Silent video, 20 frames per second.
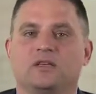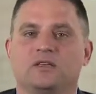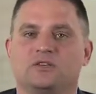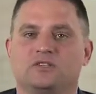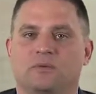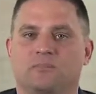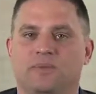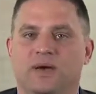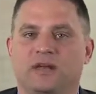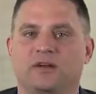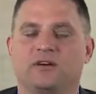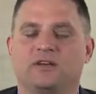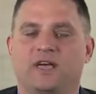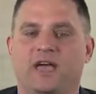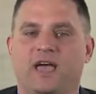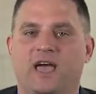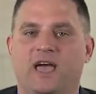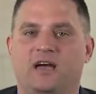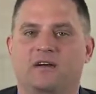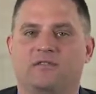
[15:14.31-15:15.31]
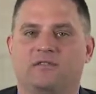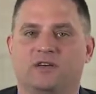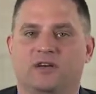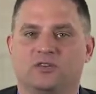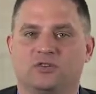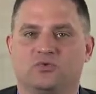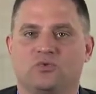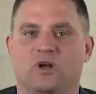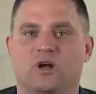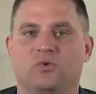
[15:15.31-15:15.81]
So better to have a
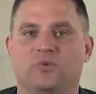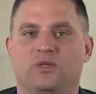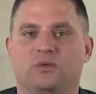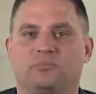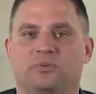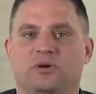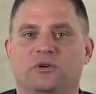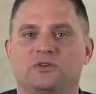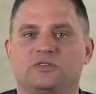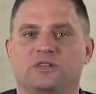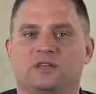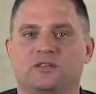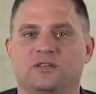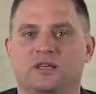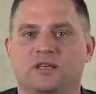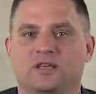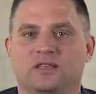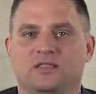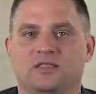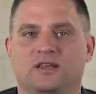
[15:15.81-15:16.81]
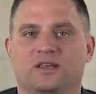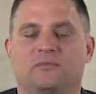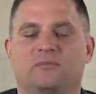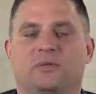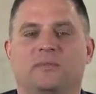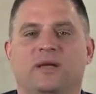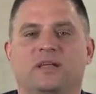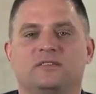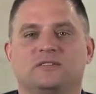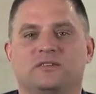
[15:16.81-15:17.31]
strong-willed person that
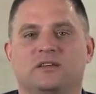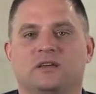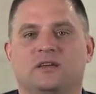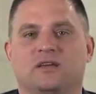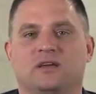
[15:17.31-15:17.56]
implements